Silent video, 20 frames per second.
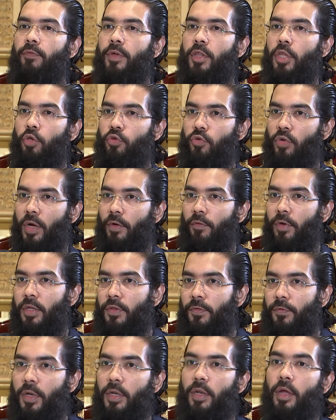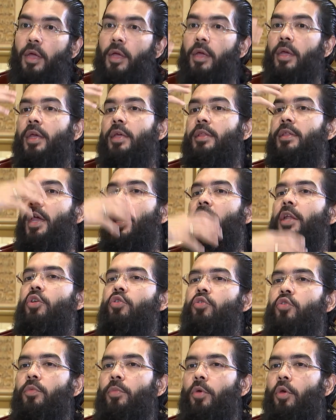When they used to cover his feet, his head
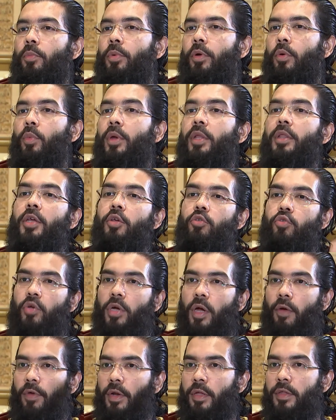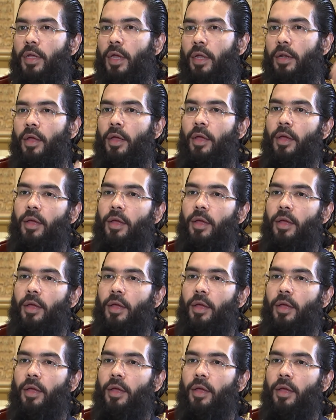used to be open. When they used to cover his head,